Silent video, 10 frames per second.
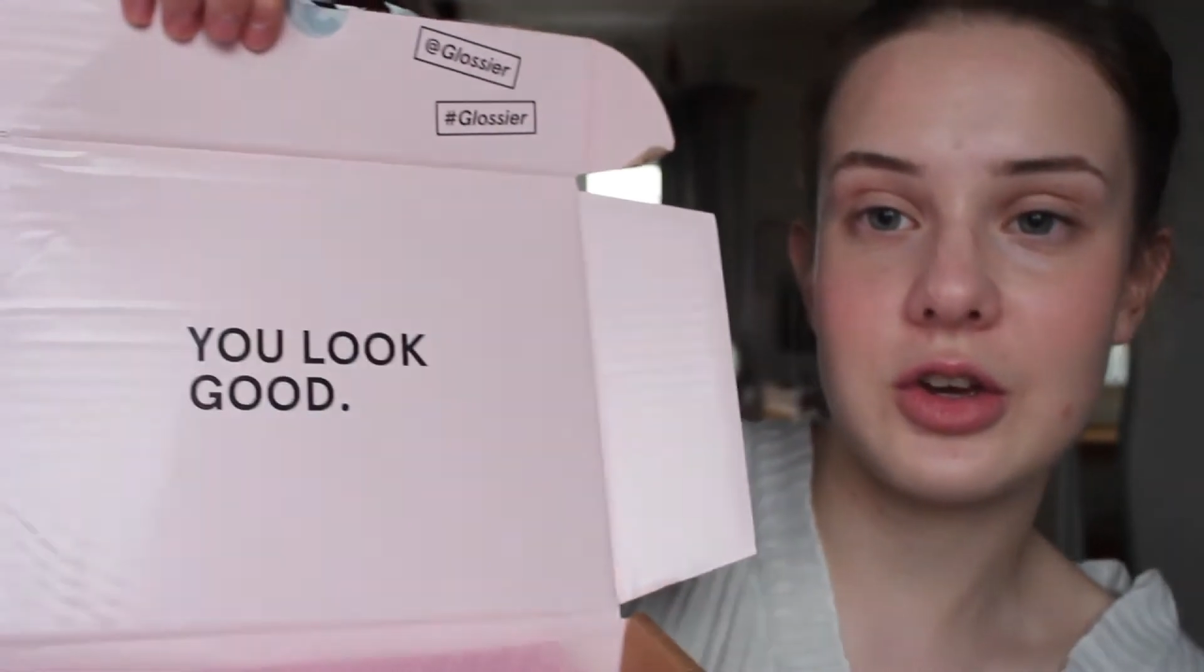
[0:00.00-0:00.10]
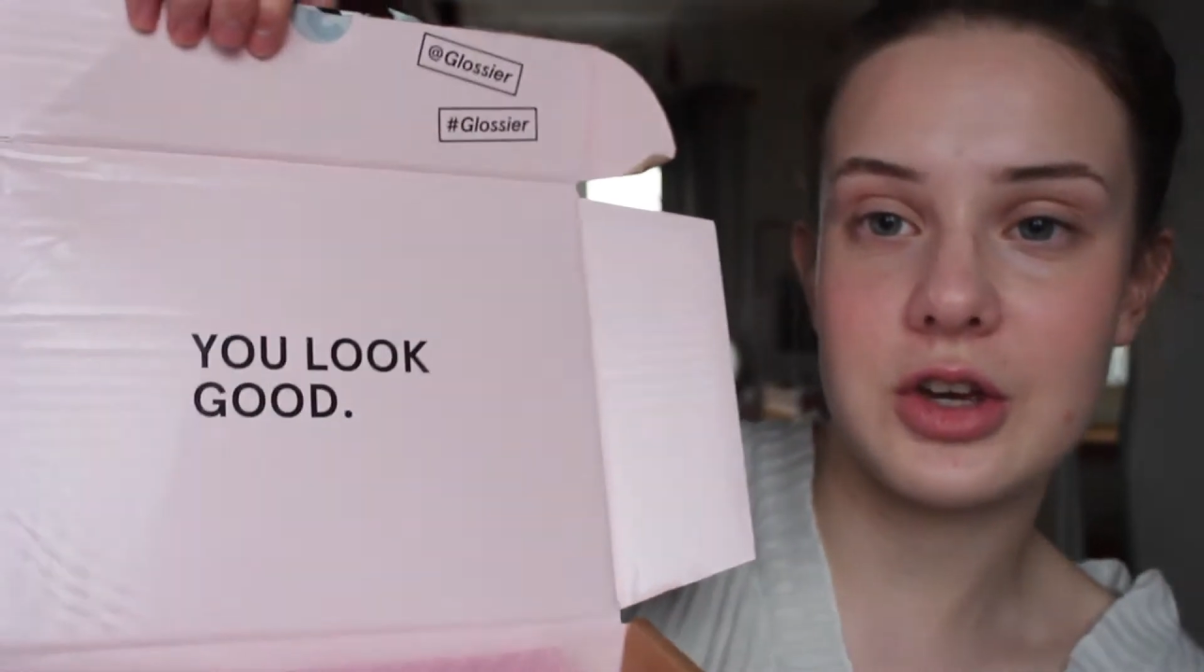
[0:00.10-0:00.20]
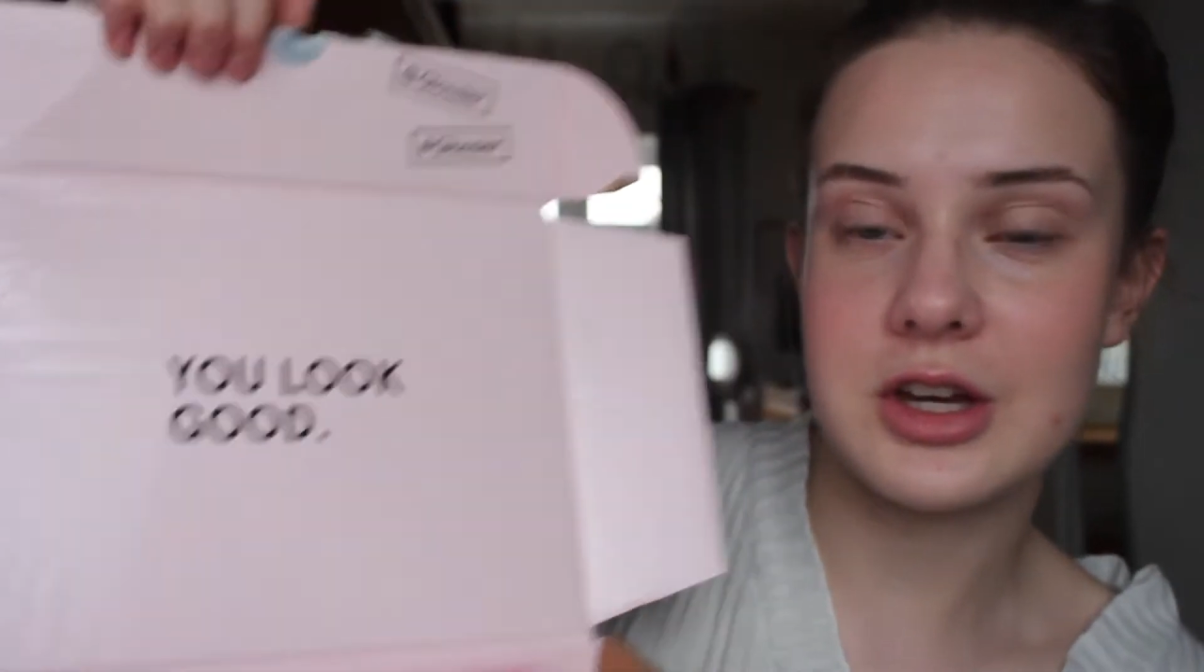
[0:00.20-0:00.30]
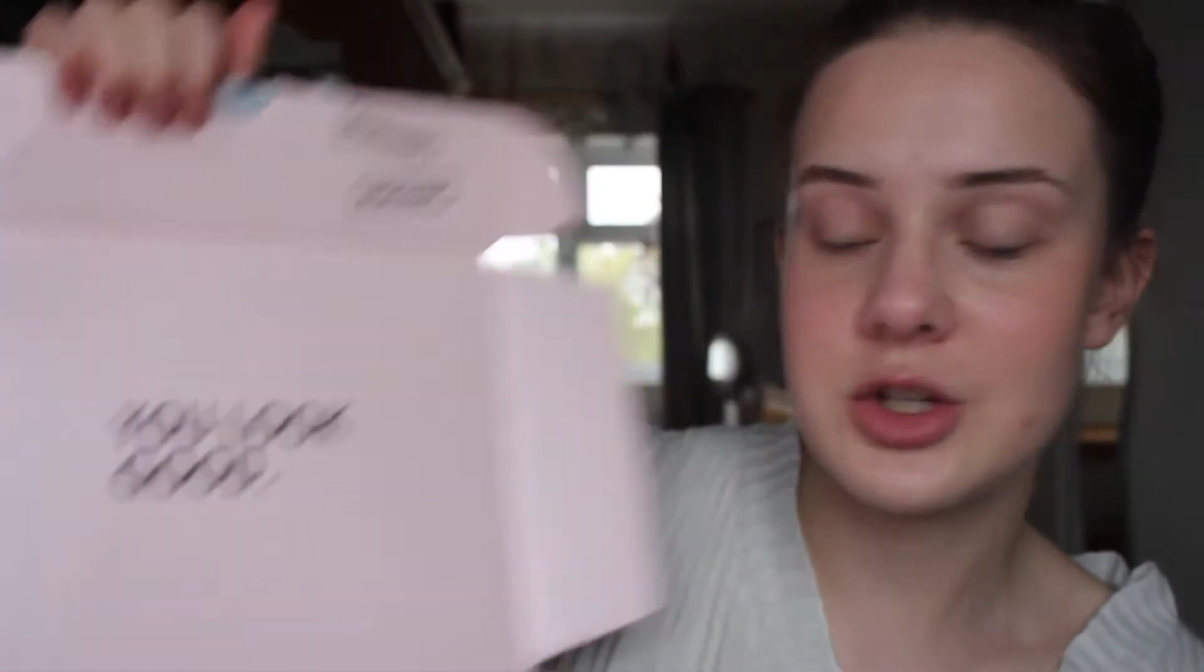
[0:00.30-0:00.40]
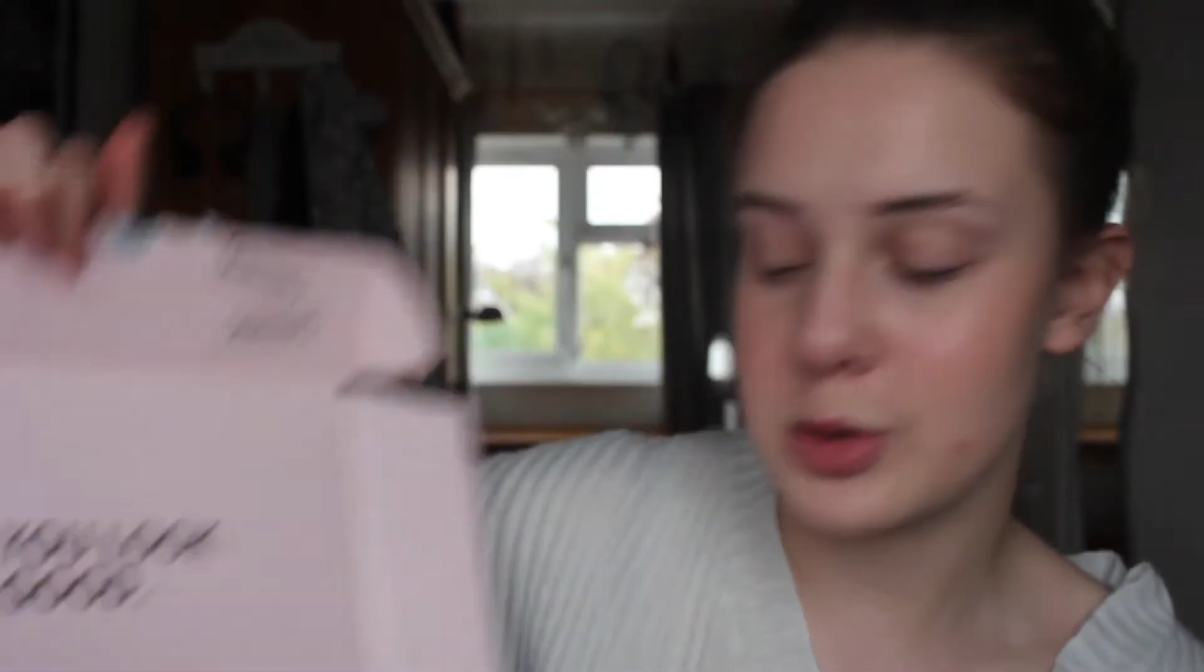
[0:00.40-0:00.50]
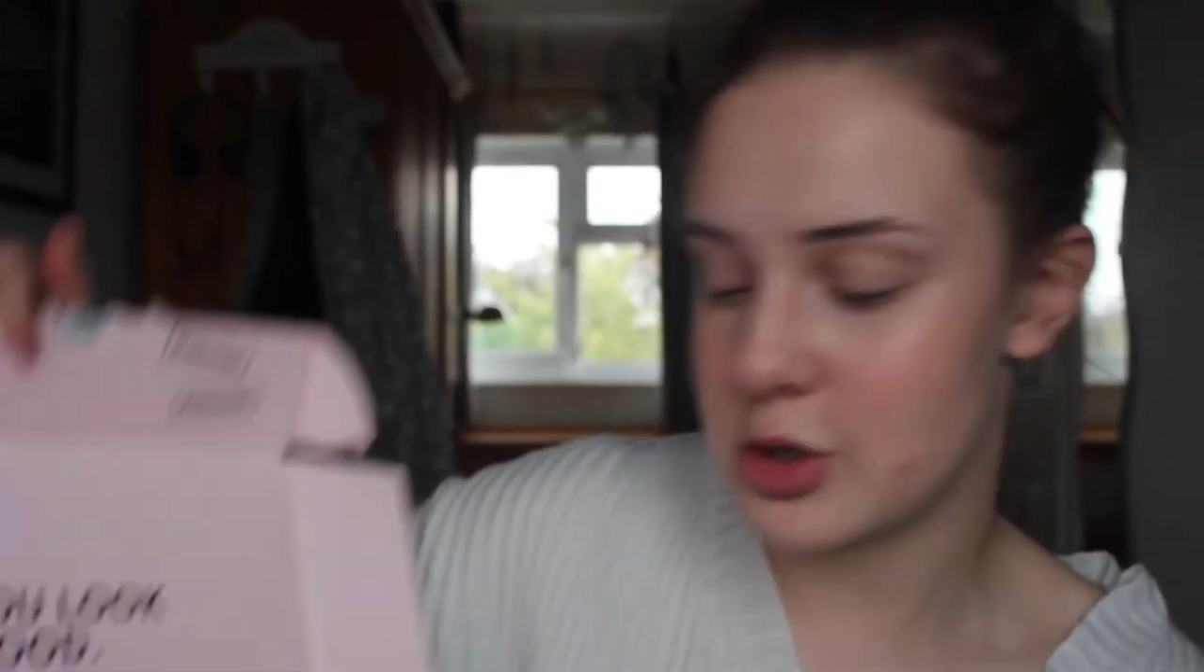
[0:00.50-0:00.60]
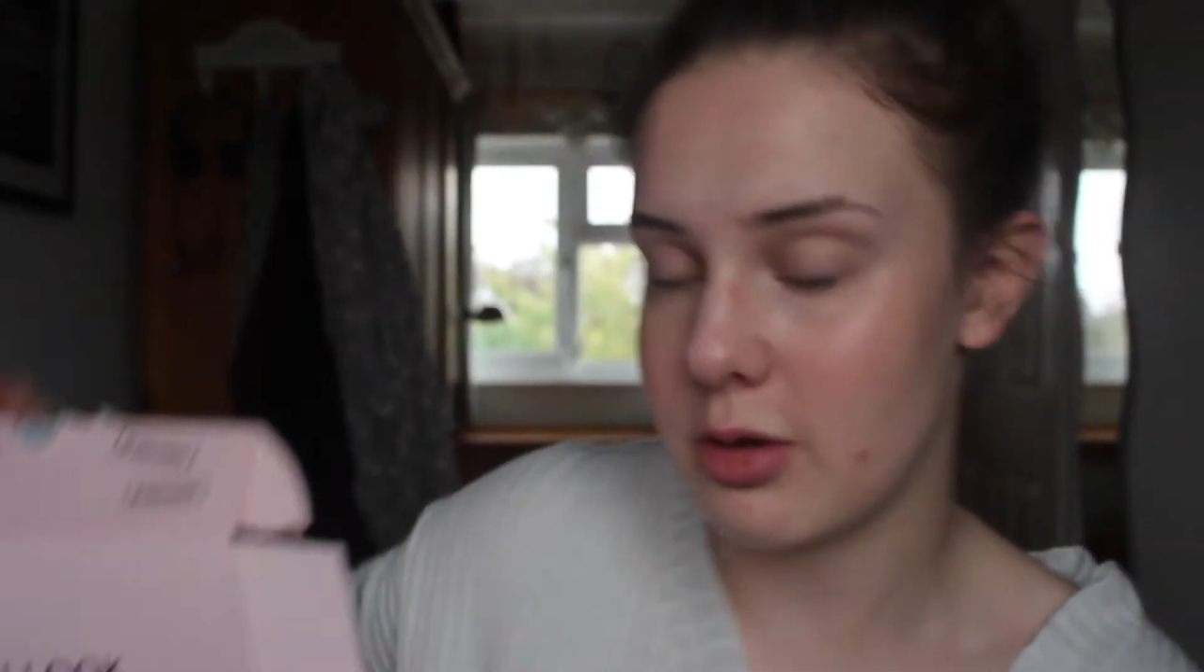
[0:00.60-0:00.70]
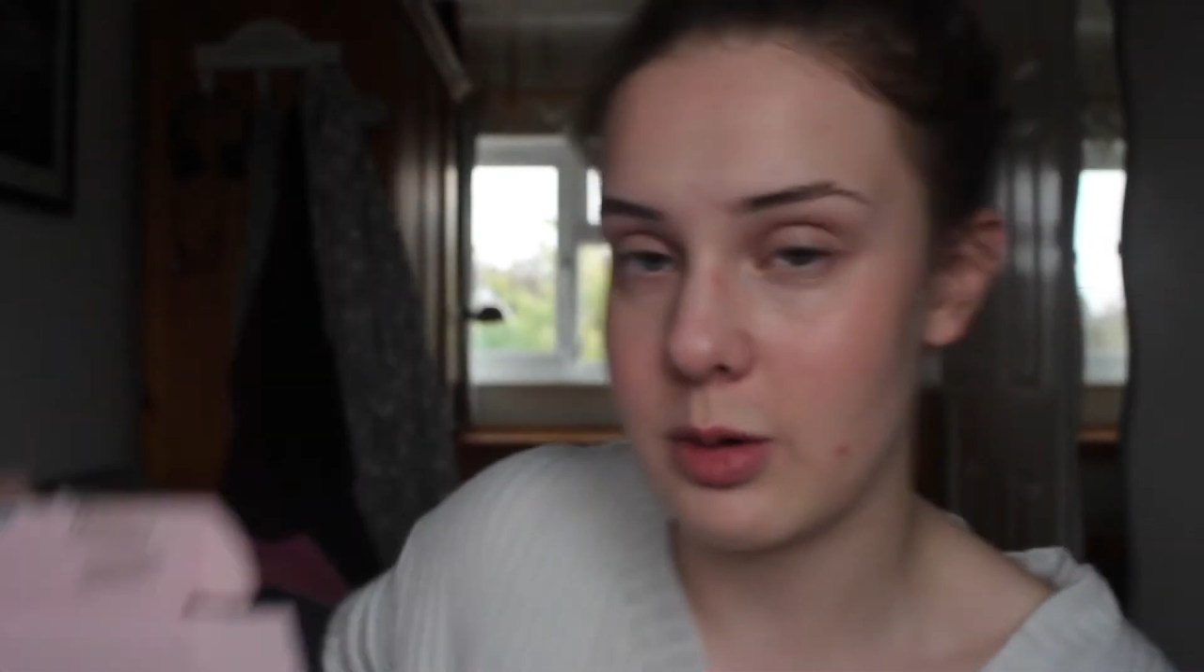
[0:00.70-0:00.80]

good," which is